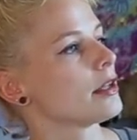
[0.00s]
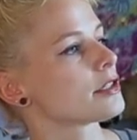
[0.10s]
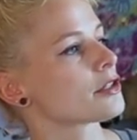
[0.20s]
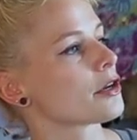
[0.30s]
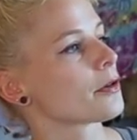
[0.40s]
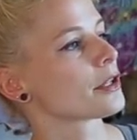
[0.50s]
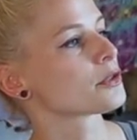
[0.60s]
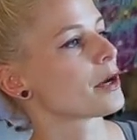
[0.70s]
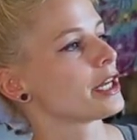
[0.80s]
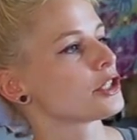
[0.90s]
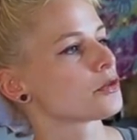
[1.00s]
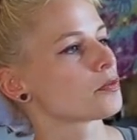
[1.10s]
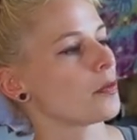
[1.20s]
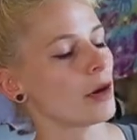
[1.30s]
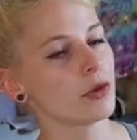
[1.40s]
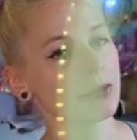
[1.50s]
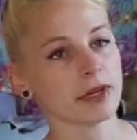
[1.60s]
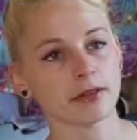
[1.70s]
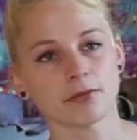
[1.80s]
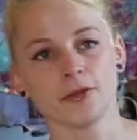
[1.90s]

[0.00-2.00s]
So that's why I want to make